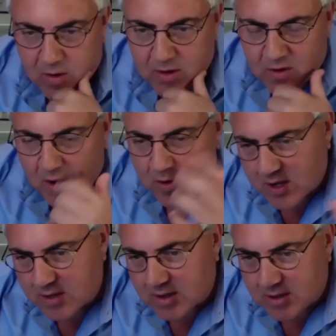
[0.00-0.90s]
Michigan, so,
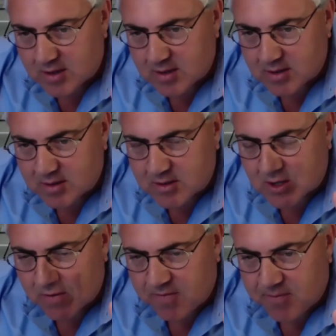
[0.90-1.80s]
it's over. Florida,
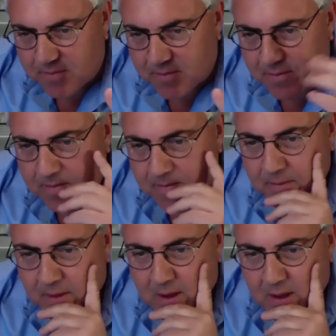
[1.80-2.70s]
Ohio, so, Michigan, it's over.
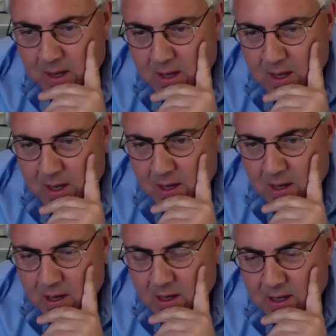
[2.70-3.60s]

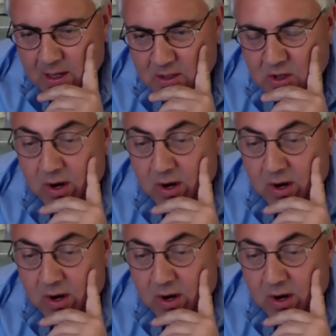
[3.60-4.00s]
So let's talk sorry,